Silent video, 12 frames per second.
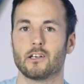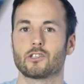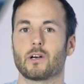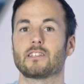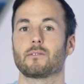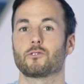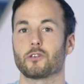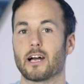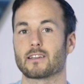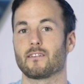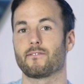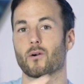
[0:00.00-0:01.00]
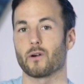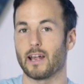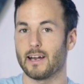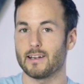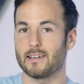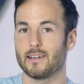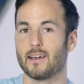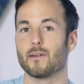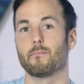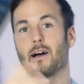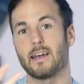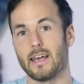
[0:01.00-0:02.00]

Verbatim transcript: So I subtract the 480 by